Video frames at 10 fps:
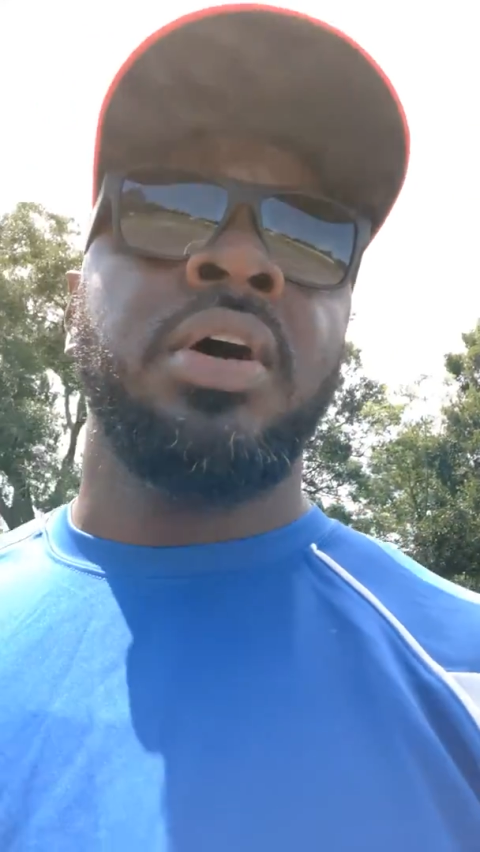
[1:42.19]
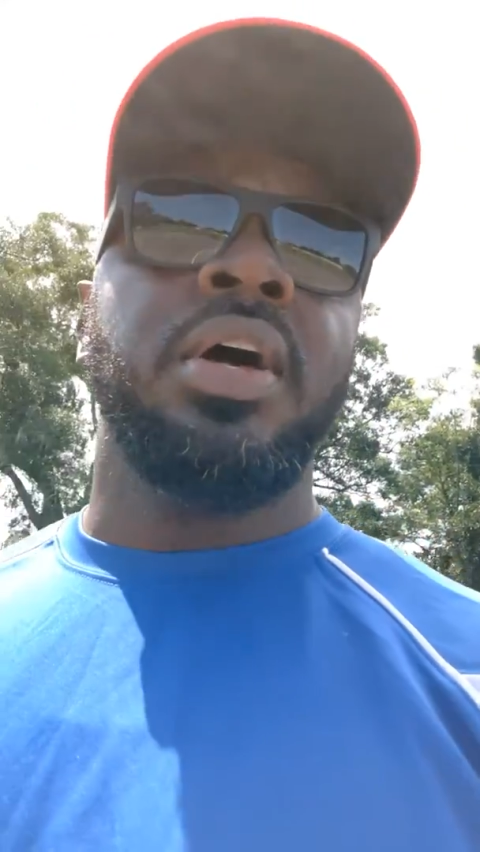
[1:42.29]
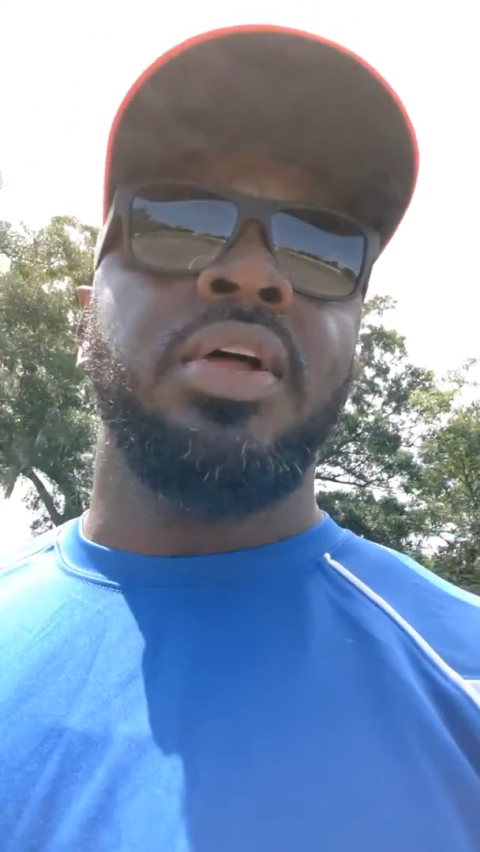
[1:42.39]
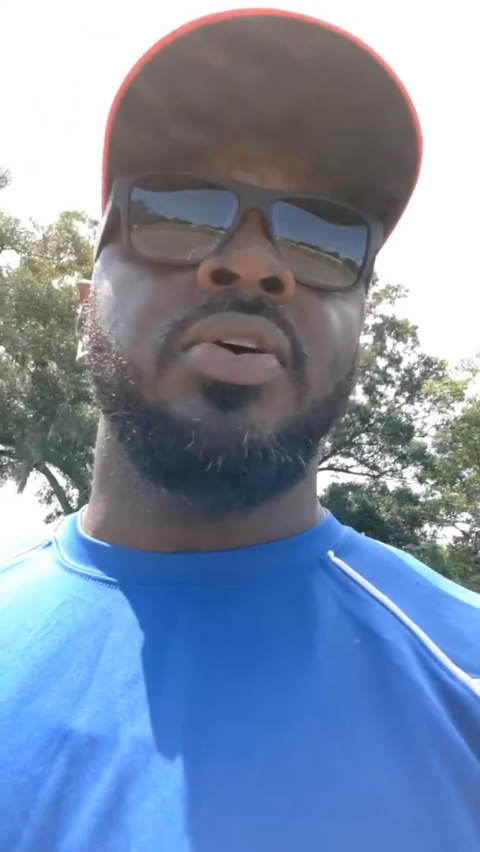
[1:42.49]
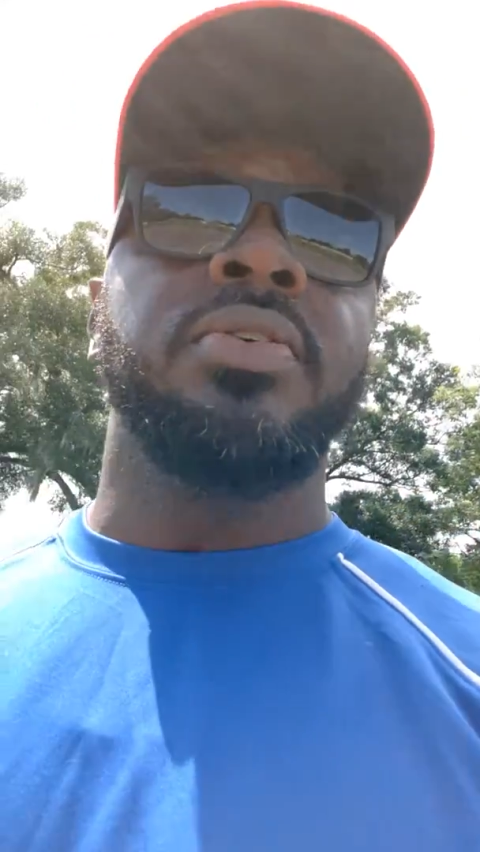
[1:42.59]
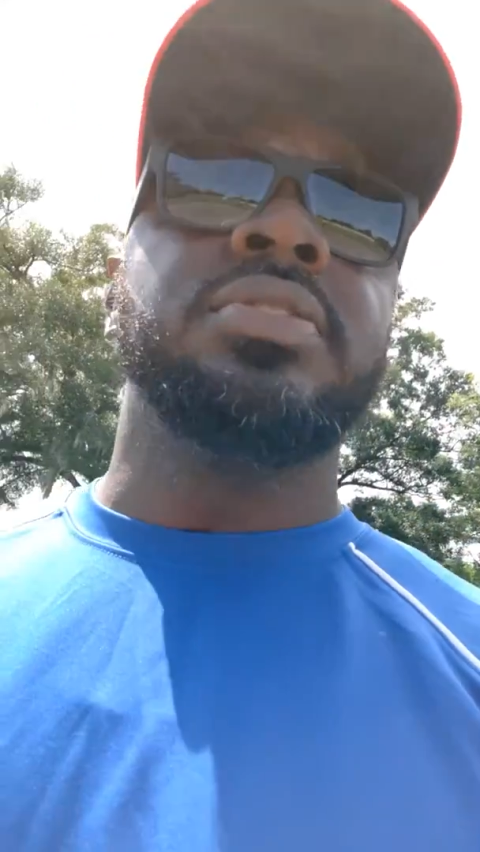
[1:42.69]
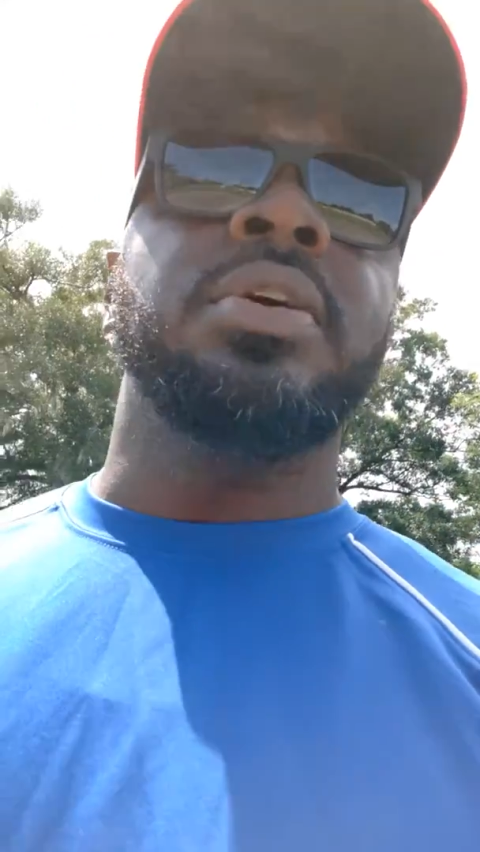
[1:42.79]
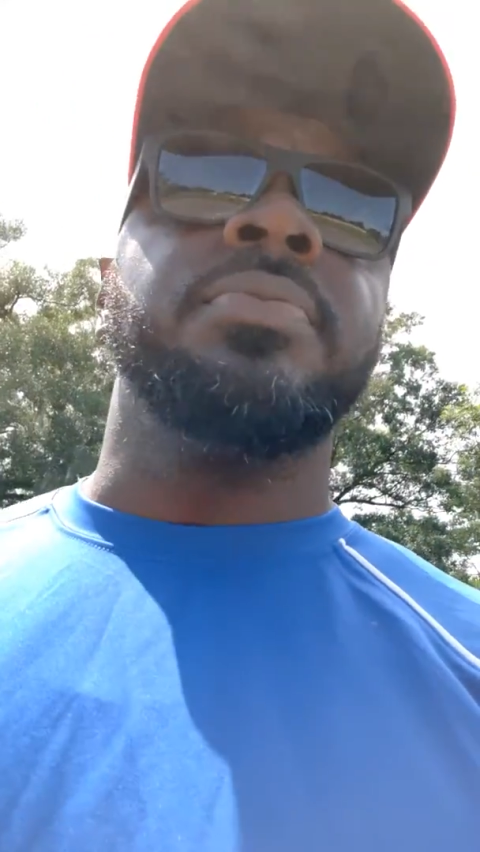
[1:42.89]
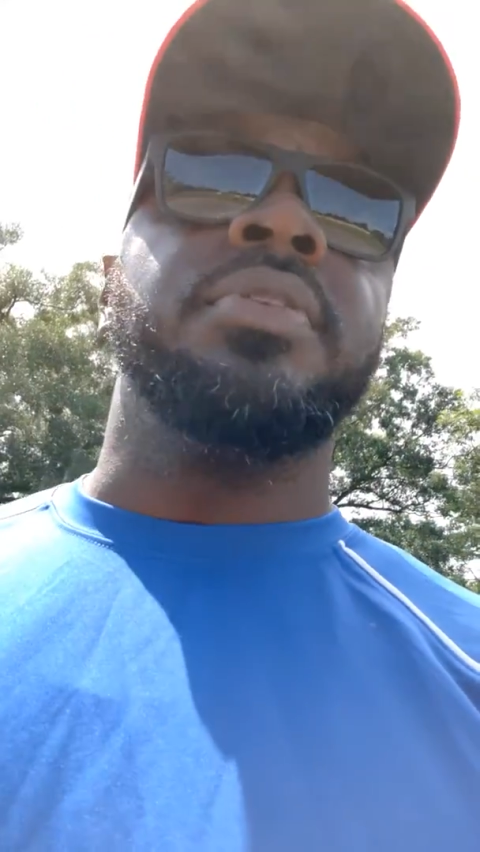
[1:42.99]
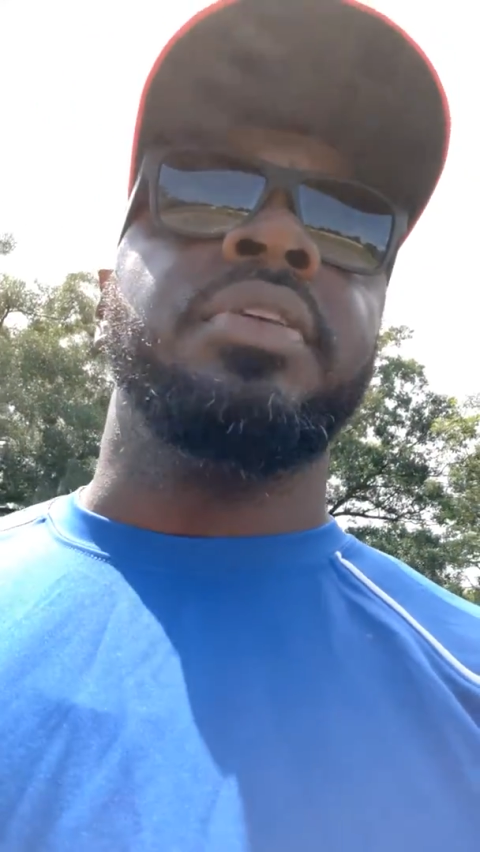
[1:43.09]
and hunger is
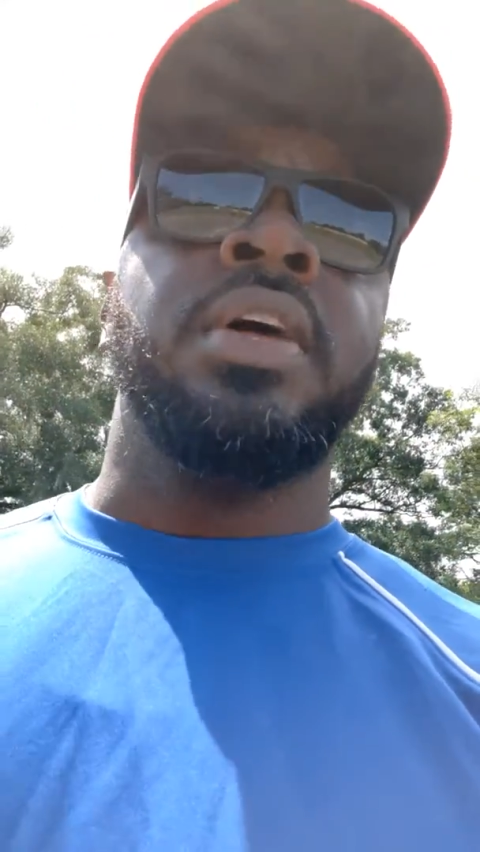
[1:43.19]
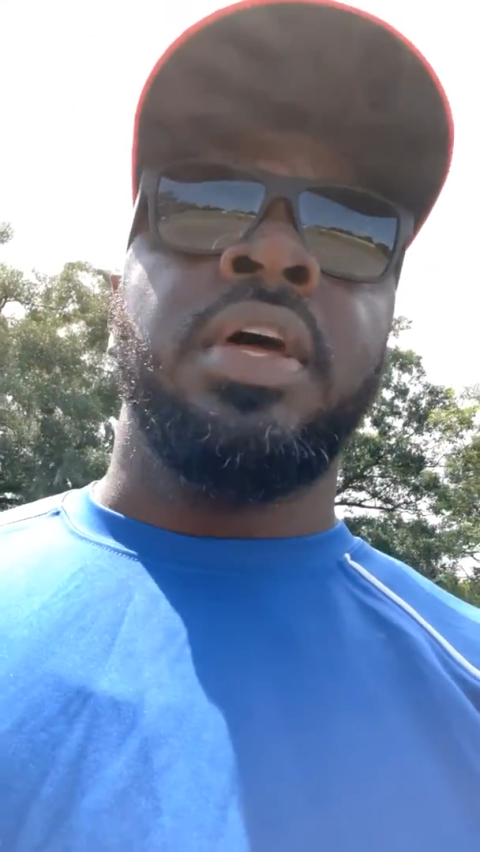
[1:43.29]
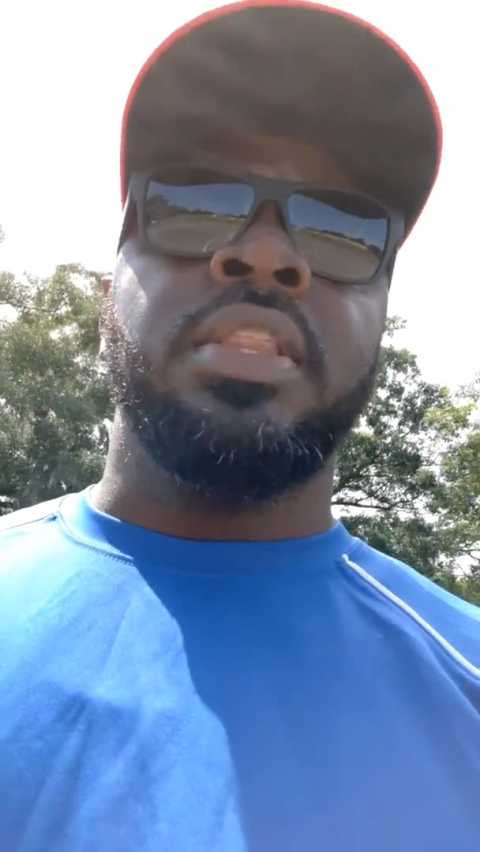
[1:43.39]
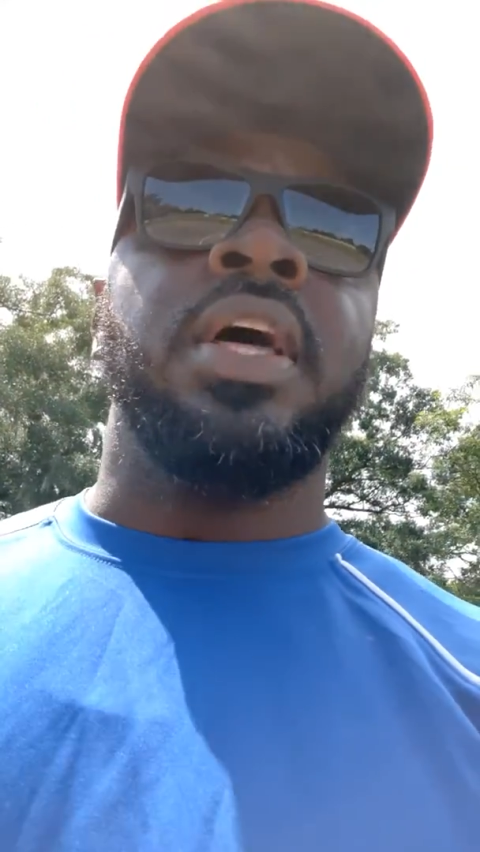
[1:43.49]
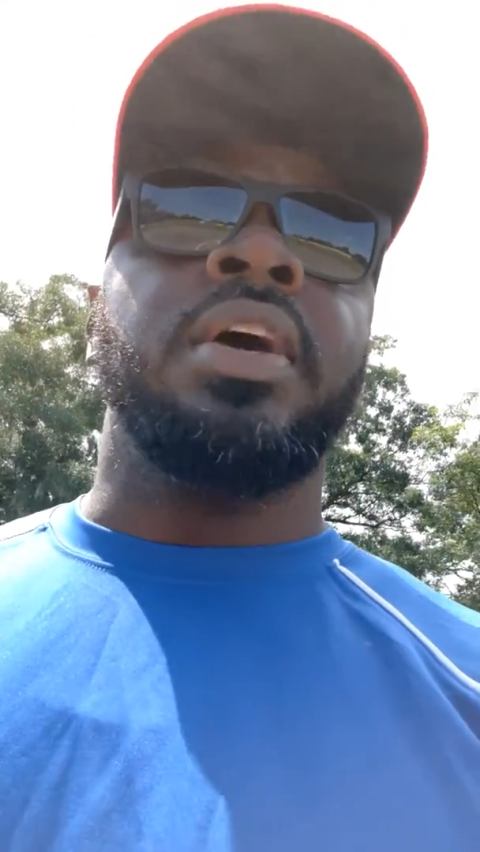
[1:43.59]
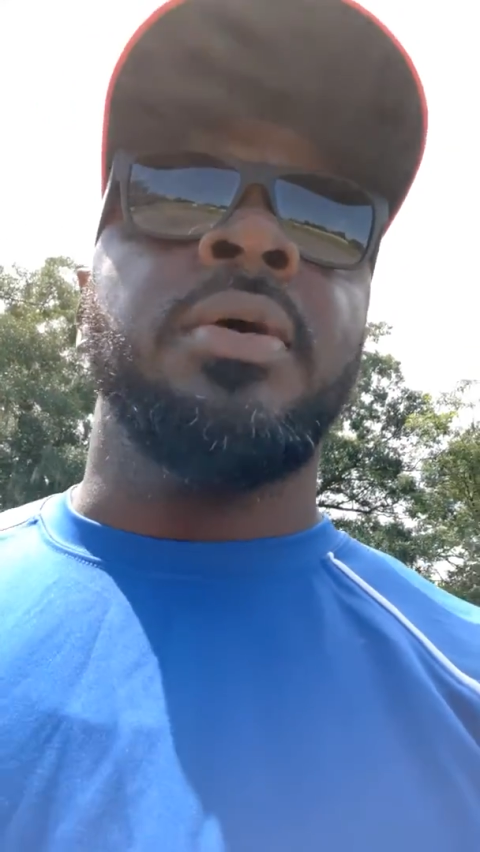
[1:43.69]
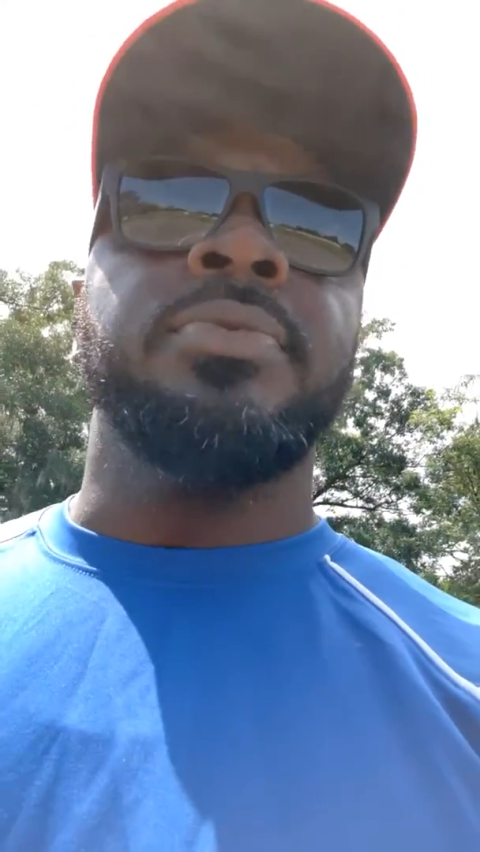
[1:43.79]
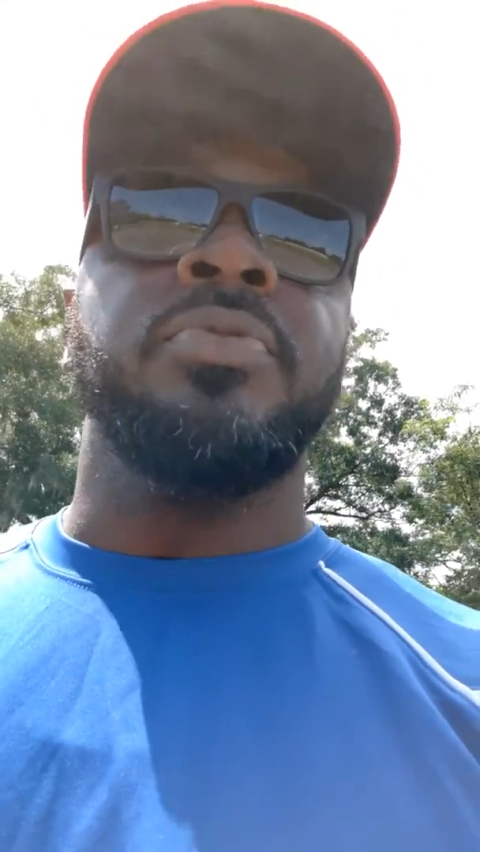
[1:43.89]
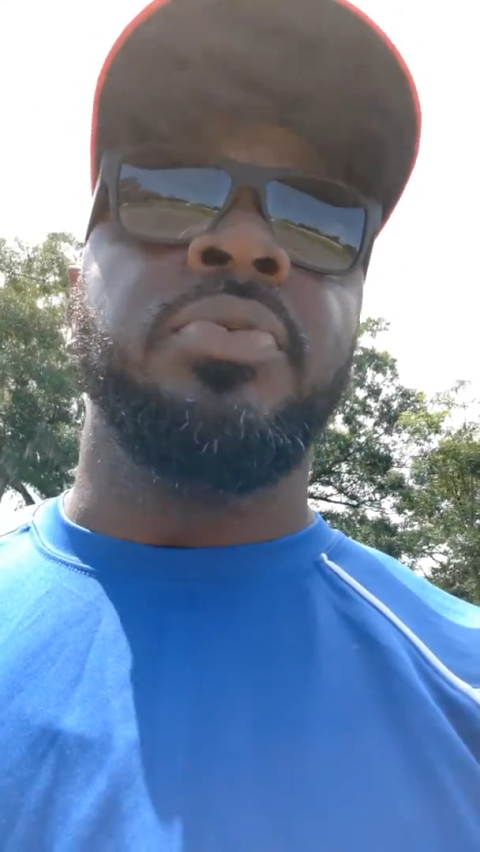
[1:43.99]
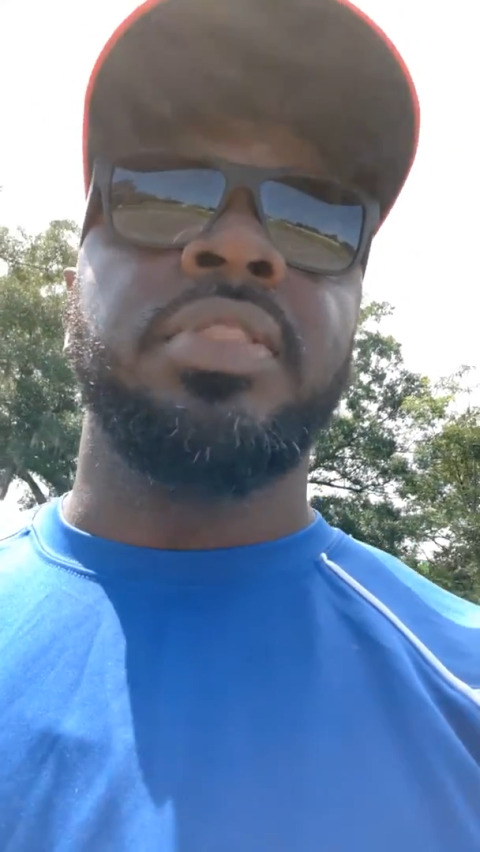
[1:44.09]
something that
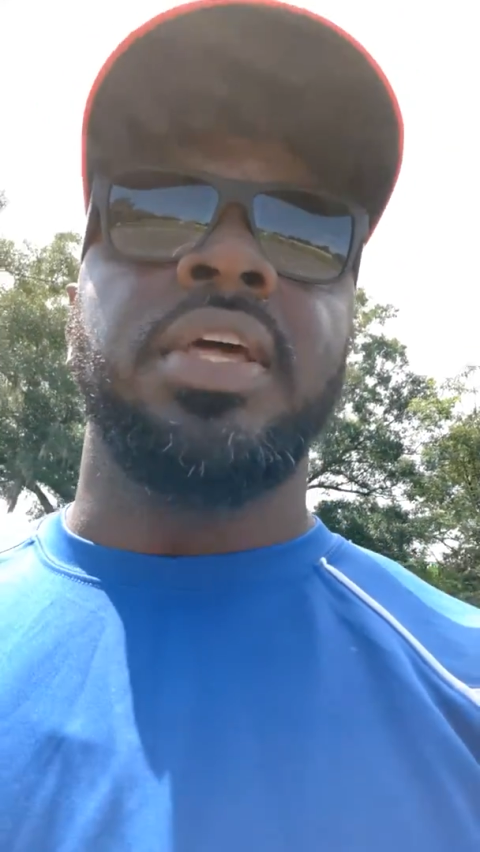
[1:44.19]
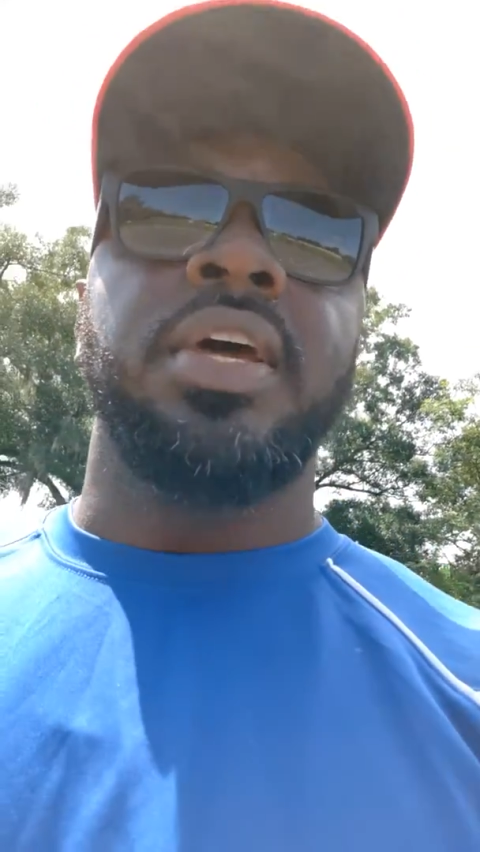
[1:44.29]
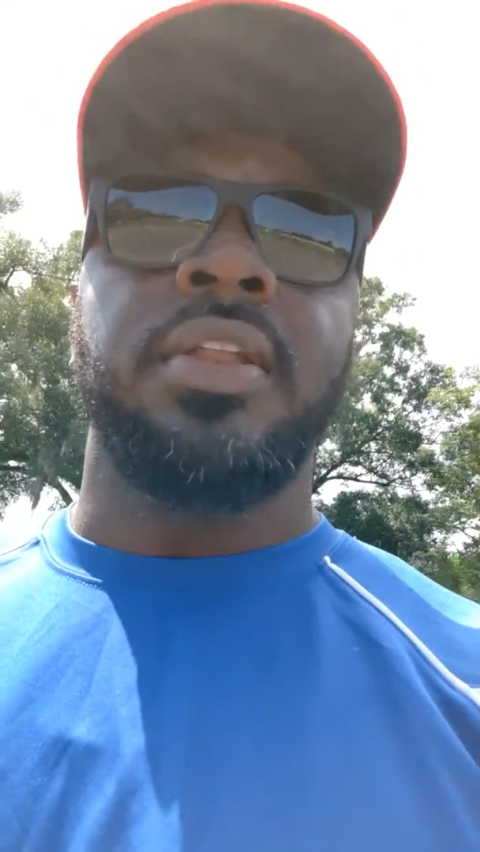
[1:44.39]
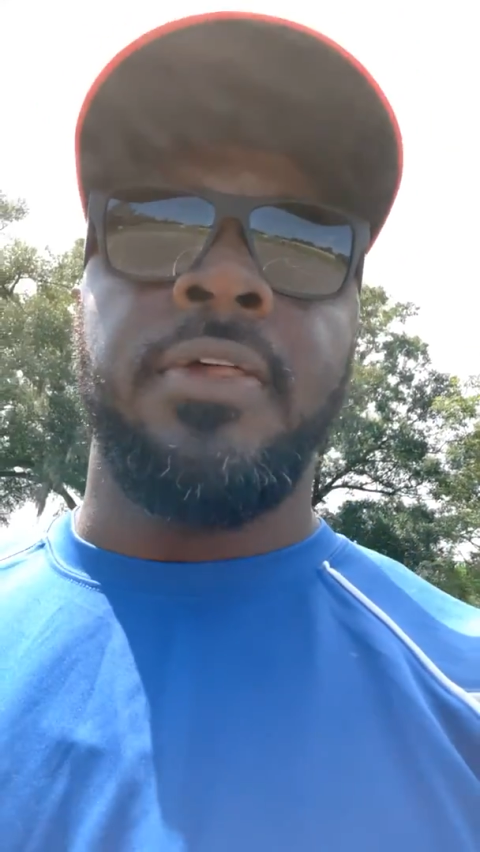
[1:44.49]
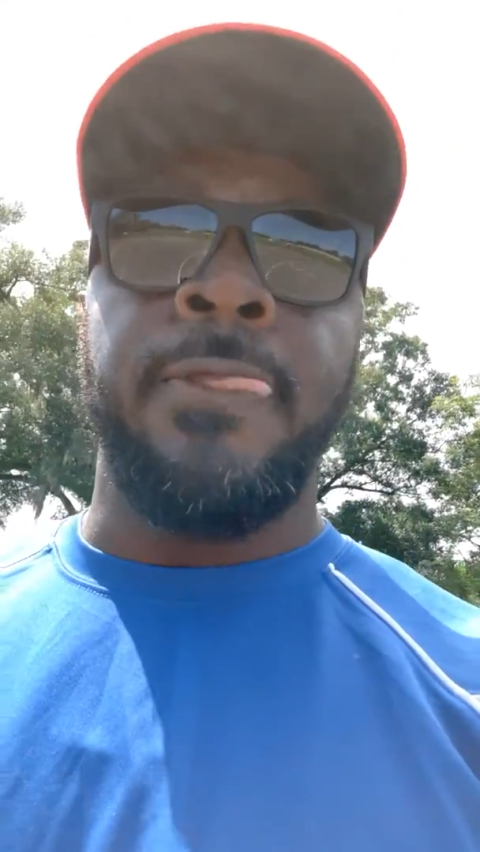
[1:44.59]
comes from within.